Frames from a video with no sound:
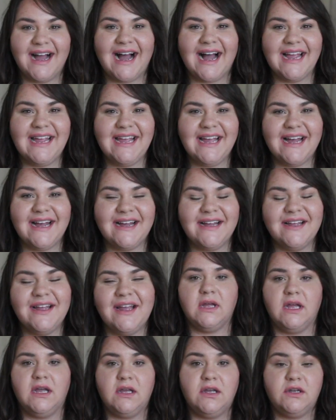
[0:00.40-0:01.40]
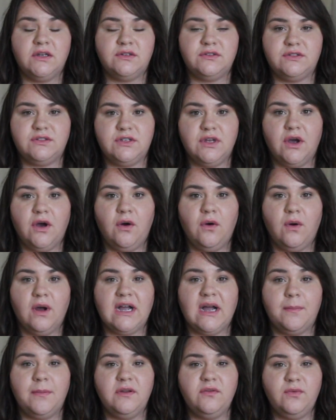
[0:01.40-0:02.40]
Hiya! So a
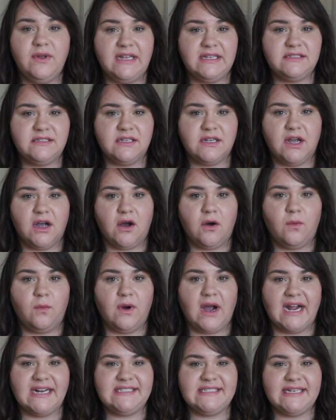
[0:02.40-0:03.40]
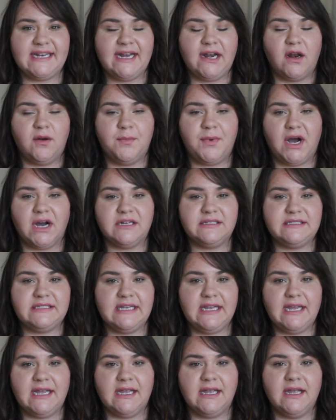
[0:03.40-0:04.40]
couple of weeks ago I did an
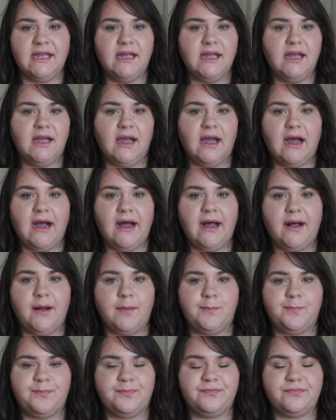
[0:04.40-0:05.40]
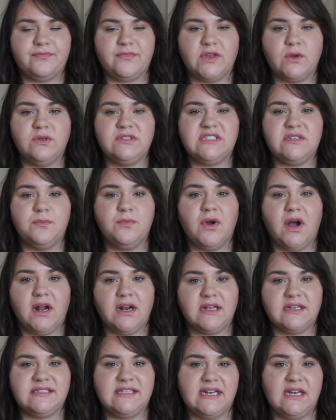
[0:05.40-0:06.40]
unboxing with some
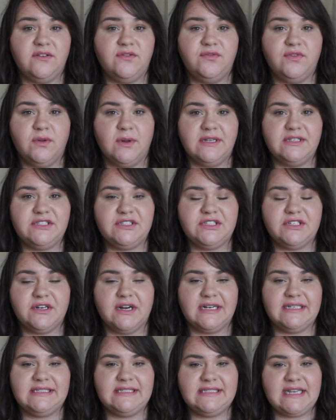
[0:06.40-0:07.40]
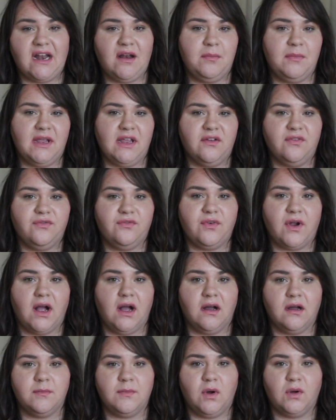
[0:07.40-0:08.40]
products that Influenster had sent me
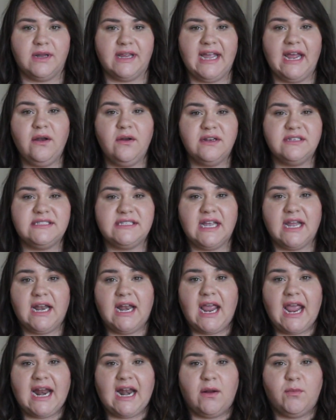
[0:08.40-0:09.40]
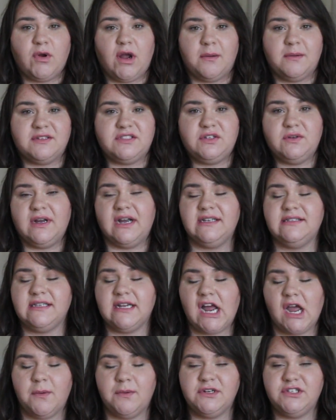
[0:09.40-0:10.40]
from Ole Henriksen, and I promised you guys
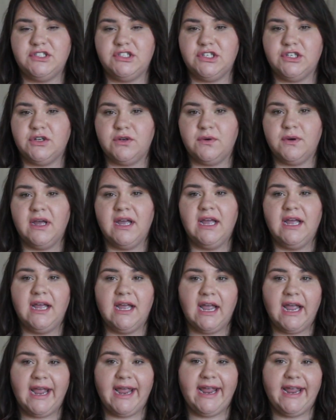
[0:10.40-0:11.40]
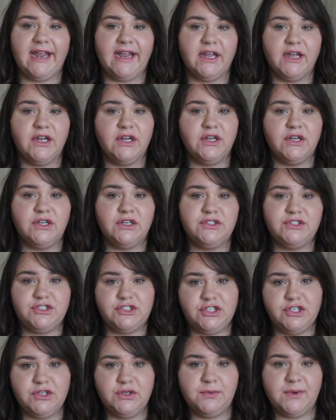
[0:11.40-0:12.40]
that I would do a
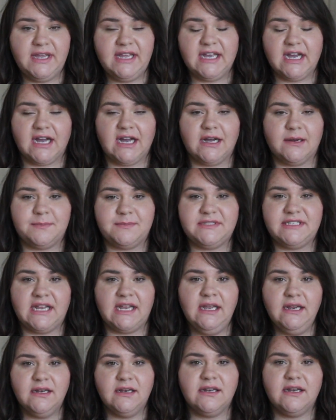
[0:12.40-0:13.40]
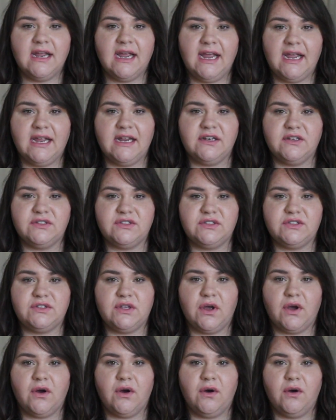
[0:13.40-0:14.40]
2-week update, and
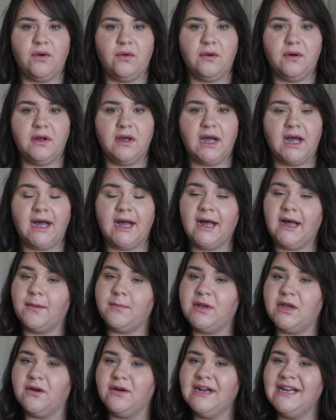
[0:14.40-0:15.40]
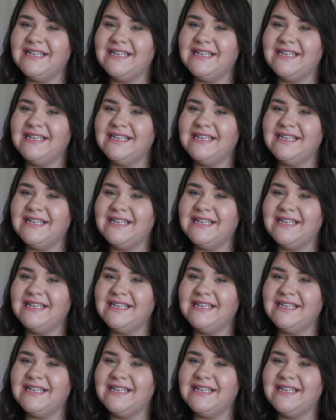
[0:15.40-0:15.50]
so here it